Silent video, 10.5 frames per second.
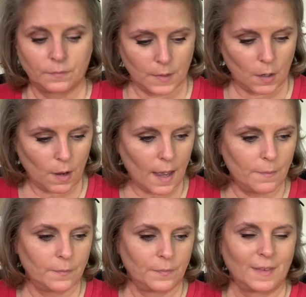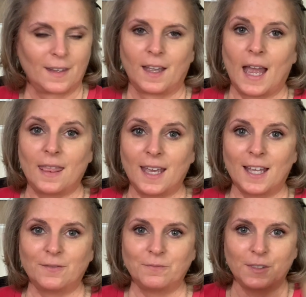Okay, and
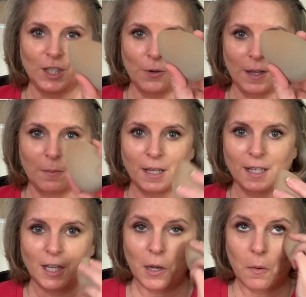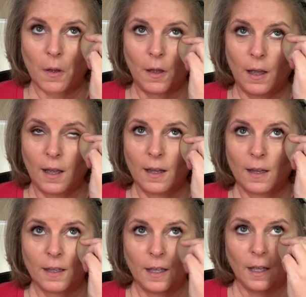then you know what I'm gonna do?
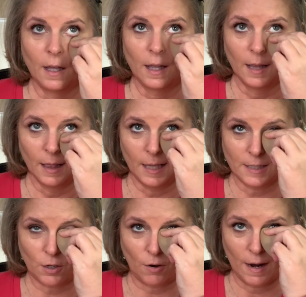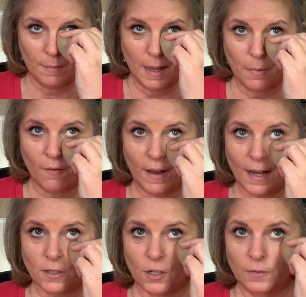Let's grab that
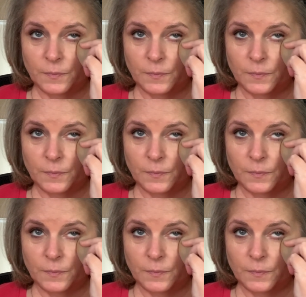perfector,